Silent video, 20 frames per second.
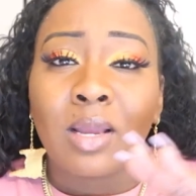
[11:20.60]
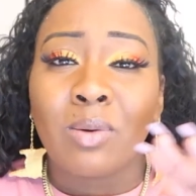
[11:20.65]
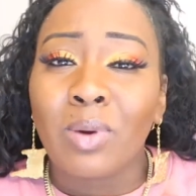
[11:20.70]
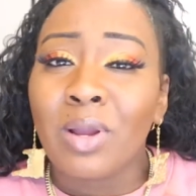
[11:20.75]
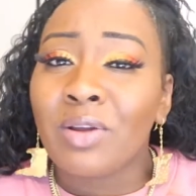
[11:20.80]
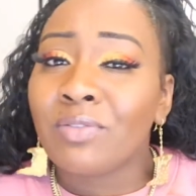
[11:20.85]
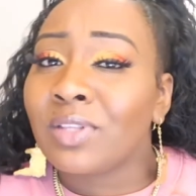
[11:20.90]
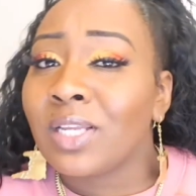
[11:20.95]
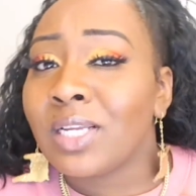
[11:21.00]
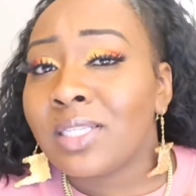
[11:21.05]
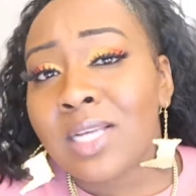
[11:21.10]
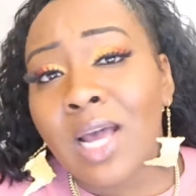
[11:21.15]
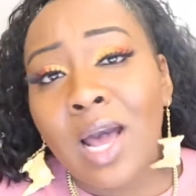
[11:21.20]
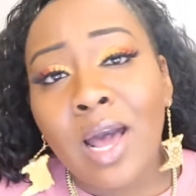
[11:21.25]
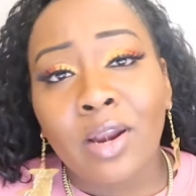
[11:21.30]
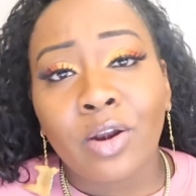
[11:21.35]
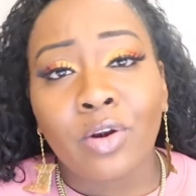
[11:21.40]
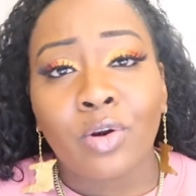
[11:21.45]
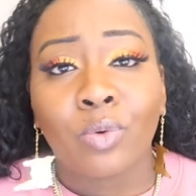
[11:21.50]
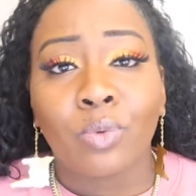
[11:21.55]
if they're
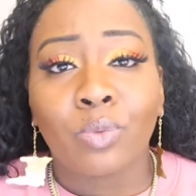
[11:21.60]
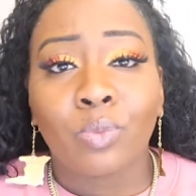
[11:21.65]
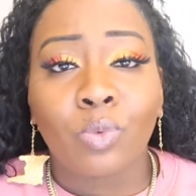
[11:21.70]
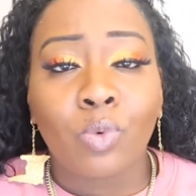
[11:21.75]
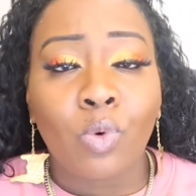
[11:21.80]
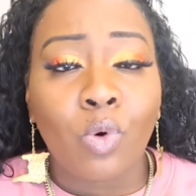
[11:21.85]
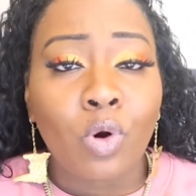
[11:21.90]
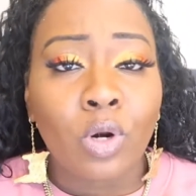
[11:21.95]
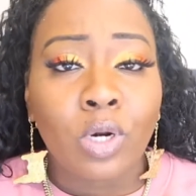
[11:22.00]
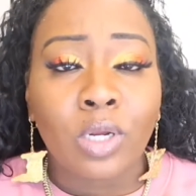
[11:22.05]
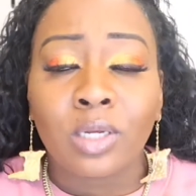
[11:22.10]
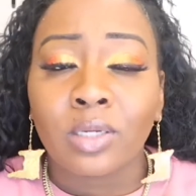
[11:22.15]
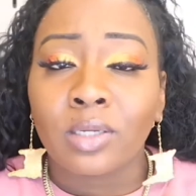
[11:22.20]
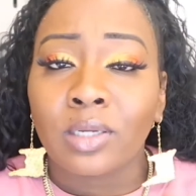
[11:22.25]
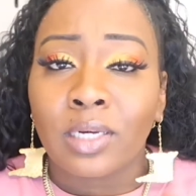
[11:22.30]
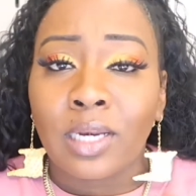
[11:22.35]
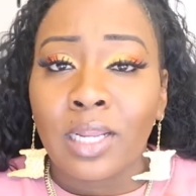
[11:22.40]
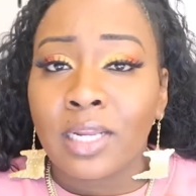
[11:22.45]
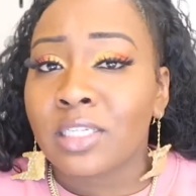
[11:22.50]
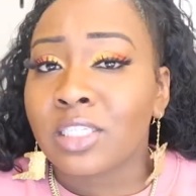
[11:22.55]
tired of the water
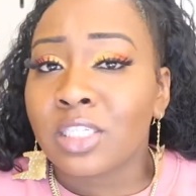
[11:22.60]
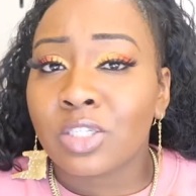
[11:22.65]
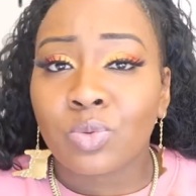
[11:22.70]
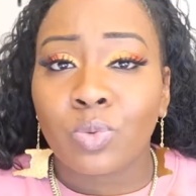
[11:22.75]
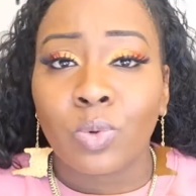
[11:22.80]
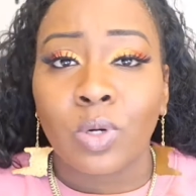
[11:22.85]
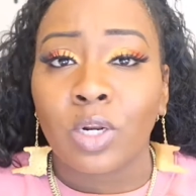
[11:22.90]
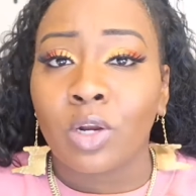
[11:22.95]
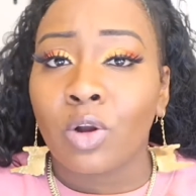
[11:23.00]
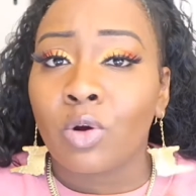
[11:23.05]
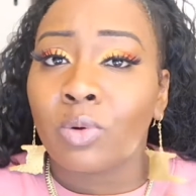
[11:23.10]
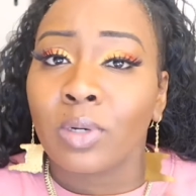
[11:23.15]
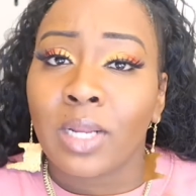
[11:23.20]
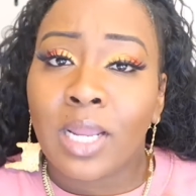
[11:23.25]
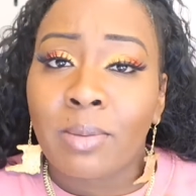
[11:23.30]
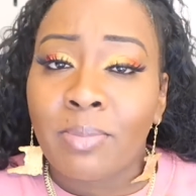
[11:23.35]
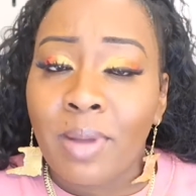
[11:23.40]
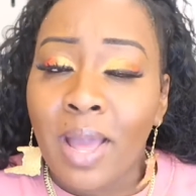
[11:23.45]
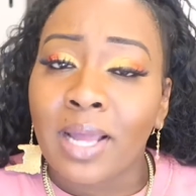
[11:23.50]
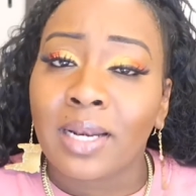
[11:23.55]
and they just want to go
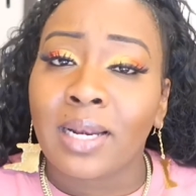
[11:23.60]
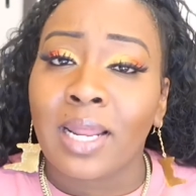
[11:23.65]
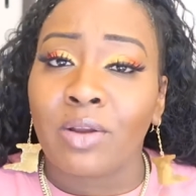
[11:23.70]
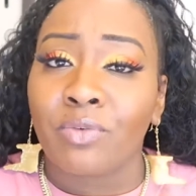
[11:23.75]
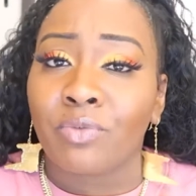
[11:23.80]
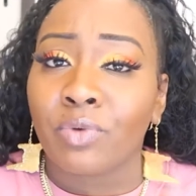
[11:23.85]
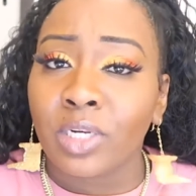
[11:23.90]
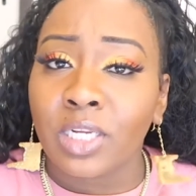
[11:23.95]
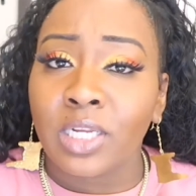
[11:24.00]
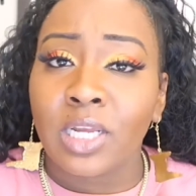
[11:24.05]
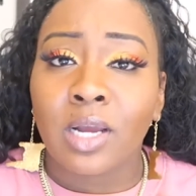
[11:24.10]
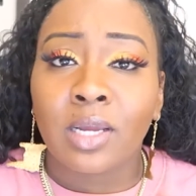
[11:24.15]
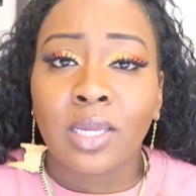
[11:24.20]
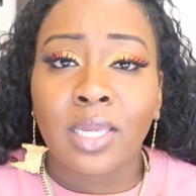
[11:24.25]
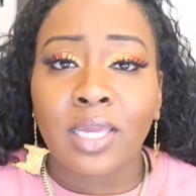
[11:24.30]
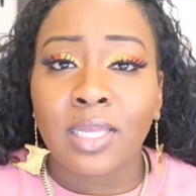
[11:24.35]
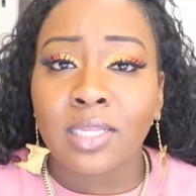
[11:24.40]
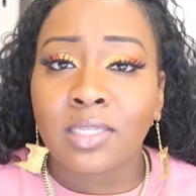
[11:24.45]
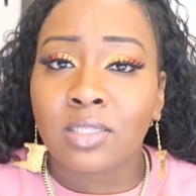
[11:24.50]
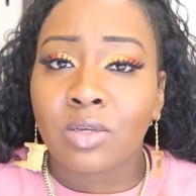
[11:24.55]
lay back like really young
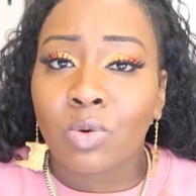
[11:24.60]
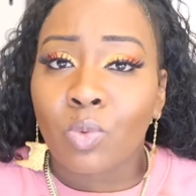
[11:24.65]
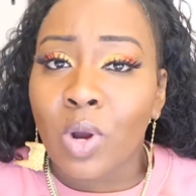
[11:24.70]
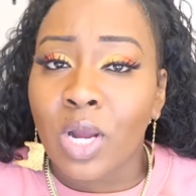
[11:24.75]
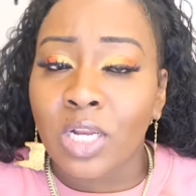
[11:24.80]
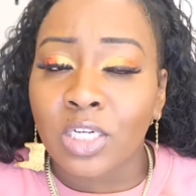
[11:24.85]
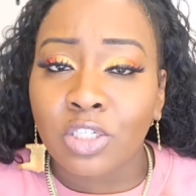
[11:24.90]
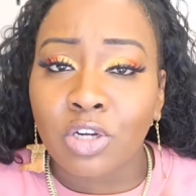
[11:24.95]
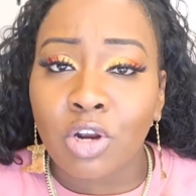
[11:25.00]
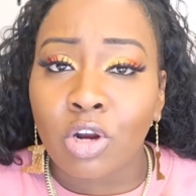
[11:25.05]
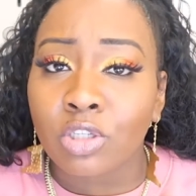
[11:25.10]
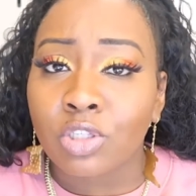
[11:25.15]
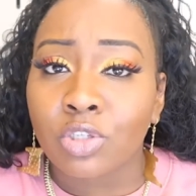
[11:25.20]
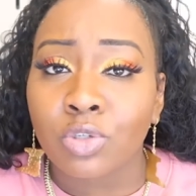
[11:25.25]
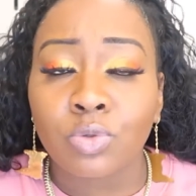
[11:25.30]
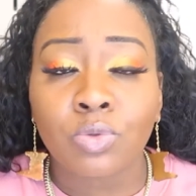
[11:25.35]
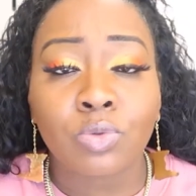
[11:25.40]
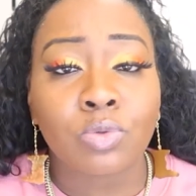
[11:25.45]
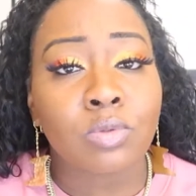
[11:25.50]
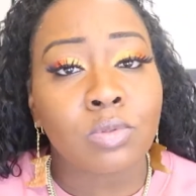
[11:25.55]
kids and watch
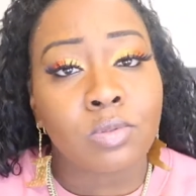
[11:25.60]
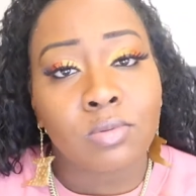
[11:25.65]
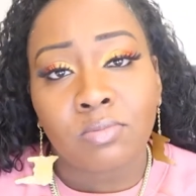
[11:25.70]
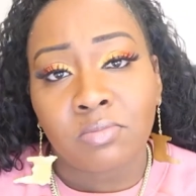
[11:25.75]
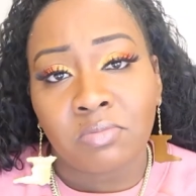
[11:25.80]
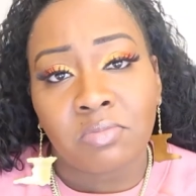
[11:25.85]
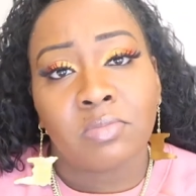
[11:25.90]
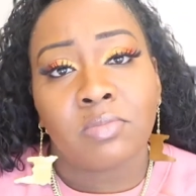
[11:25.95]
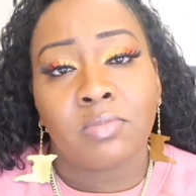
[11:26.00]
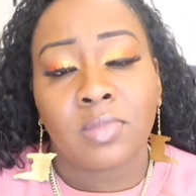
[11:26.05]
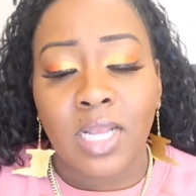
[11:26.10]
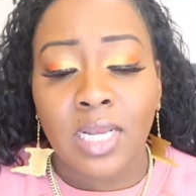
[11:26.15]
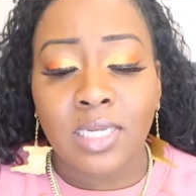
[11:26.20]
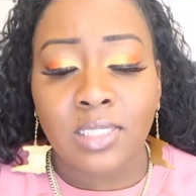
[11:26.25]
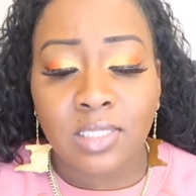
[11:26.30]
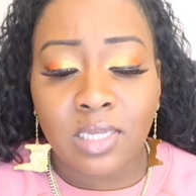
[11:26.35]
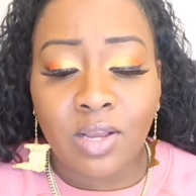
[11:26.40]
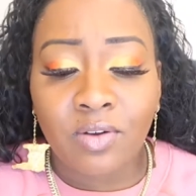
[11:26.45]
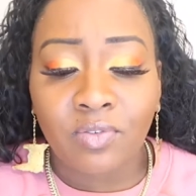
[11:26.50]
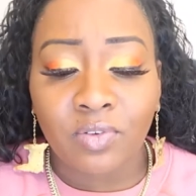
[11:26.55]
cartoons,
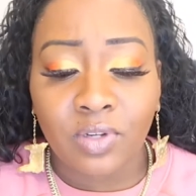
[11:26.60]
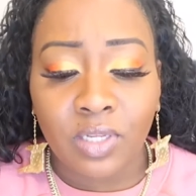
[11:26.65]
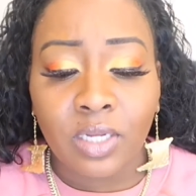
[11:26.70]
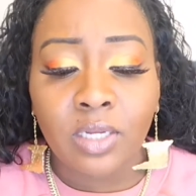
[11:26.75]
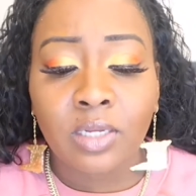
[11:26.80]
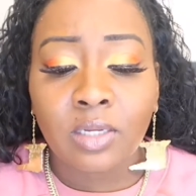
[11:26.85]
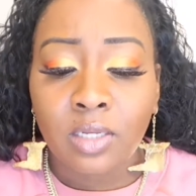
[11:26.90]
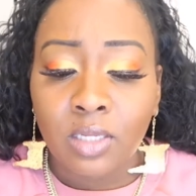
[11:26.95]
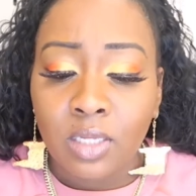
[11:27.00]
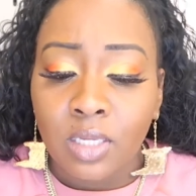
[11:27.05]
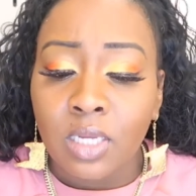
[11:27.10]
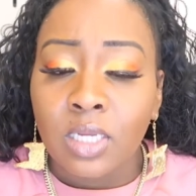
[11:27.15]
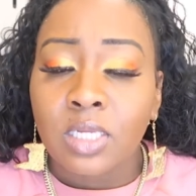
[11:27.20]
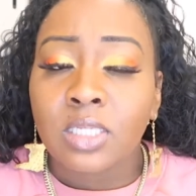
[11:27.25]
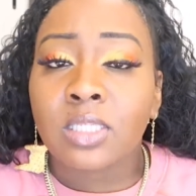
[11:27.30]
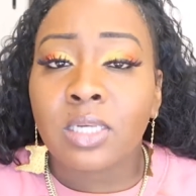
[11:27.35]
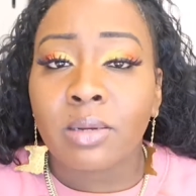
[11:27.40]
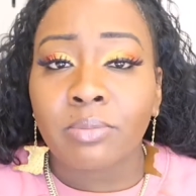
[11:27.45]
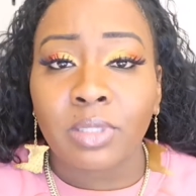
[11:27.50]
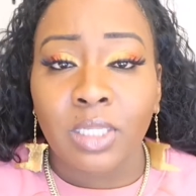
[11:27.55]
that's definitely
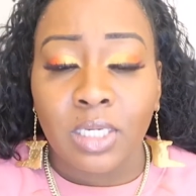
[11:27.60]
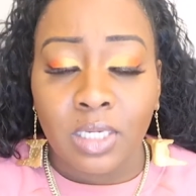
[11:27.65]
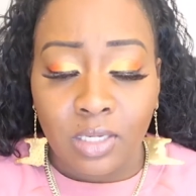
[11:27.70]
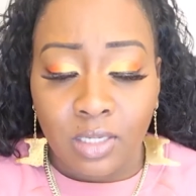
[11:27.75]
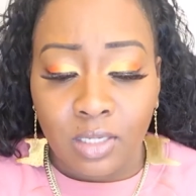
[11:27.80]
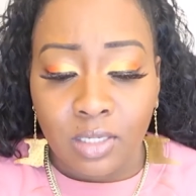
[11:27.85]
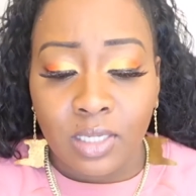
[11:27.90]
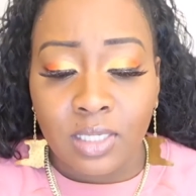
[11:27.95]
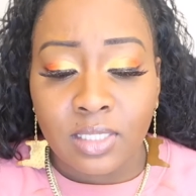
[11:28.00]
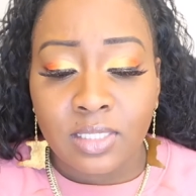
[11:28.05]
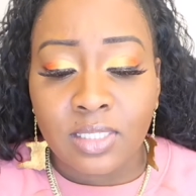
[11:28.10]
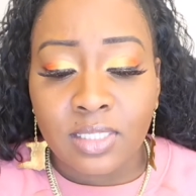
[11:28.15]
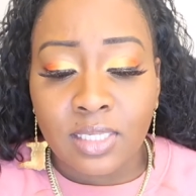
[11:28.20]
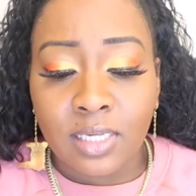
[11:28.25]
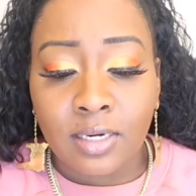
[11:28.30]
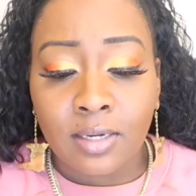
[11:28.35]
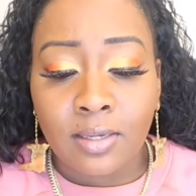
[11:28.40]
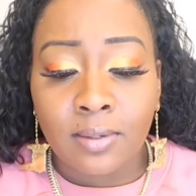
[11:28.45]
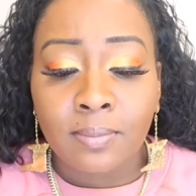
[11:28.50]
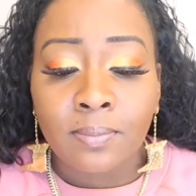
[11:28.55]
something to
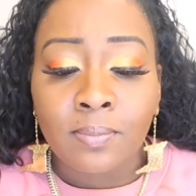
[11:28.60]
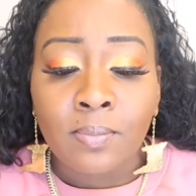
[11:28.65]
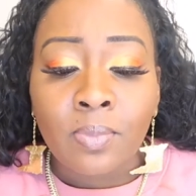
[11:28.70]
consider.